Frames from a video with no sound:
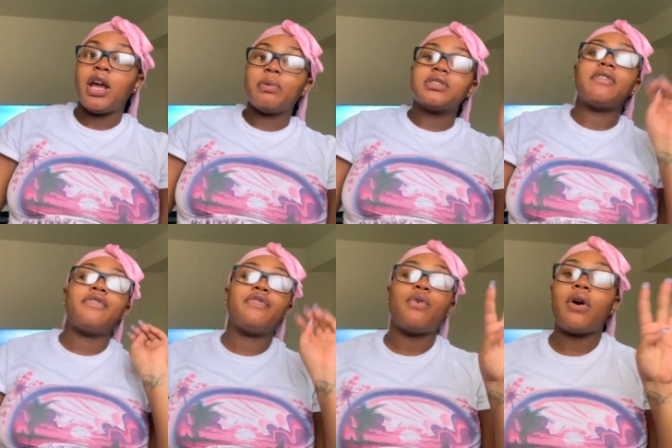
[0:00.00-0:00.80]
It was a
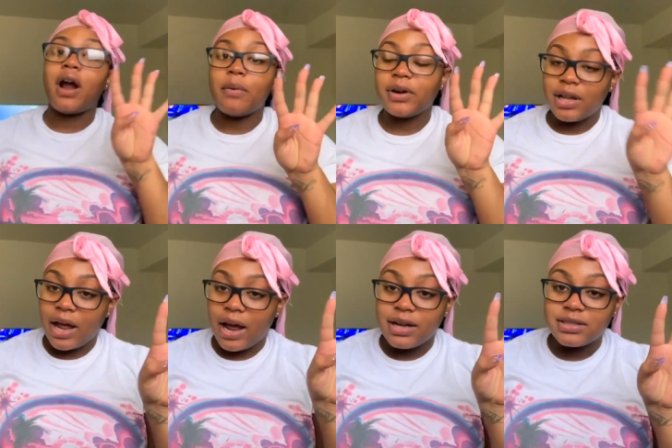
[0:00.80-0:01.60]
4-hour
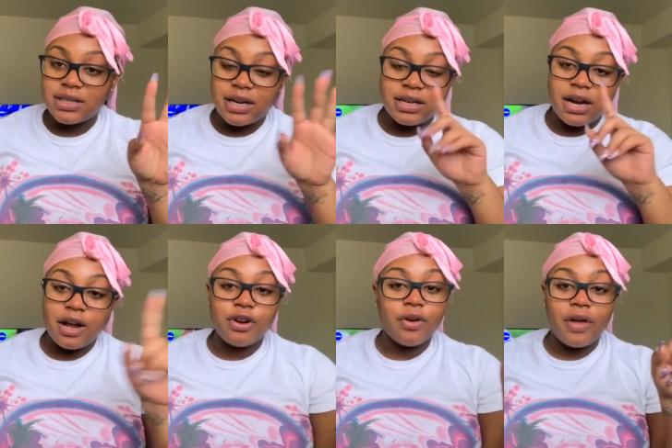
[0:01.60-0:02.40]
class. I did
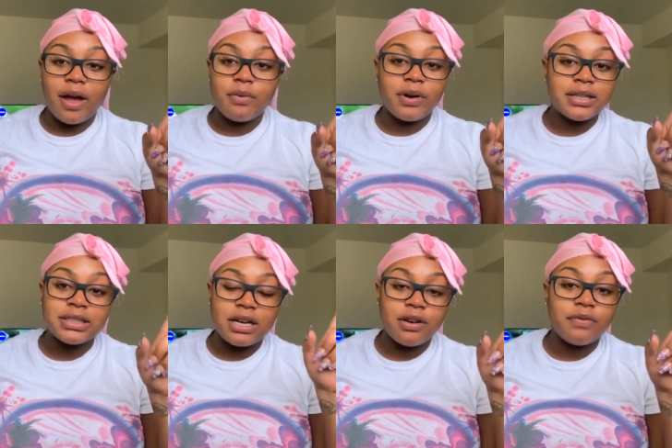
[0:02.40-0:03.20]
not know that when I
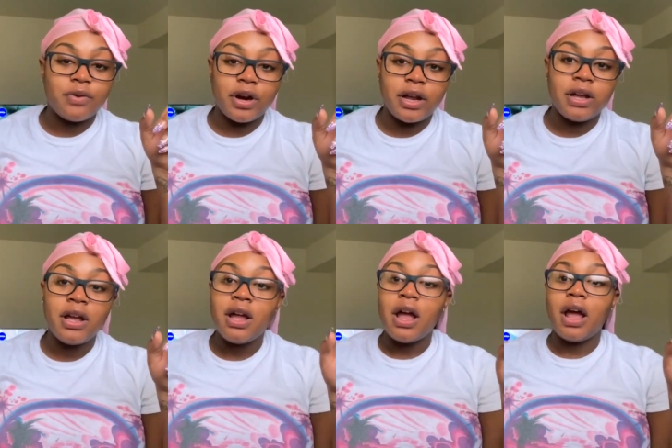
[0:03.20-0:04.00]
signed up for it.